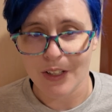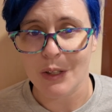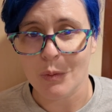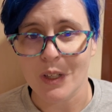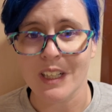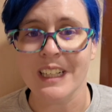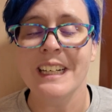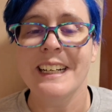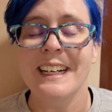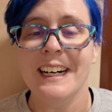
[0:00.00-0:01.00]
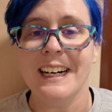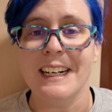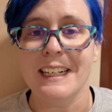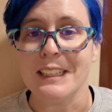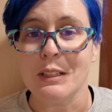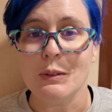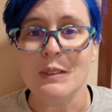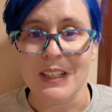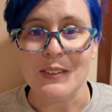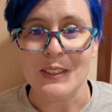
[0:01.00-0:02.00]
artwork, you
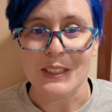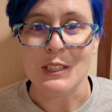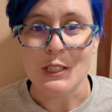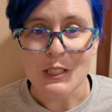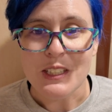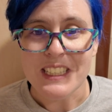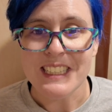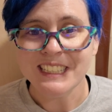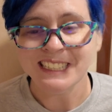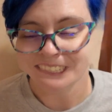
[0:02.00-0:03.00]
definitely should.